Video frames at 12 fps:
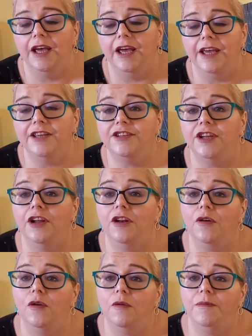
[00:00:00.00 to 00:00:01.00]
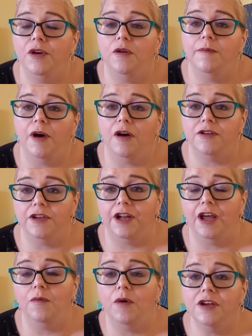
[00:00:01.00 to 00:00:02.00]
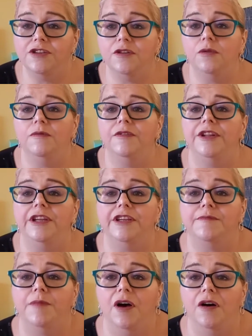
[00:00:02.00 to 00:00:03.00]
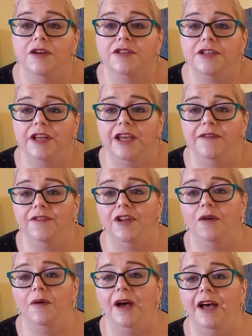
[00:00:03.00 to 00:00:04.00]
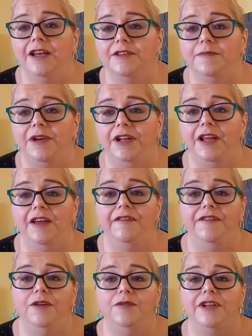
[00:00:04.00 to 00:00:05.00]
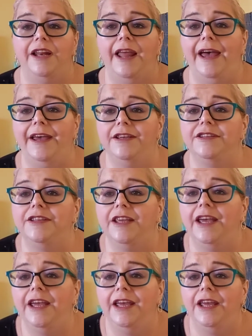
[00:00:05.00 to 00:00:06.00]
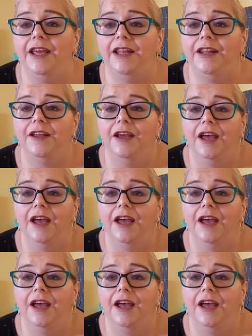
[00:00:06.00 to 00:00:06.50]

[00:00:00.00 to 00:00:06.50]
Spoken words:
it's Allure Beauty Box and I was loving this box even though it has been a few delays in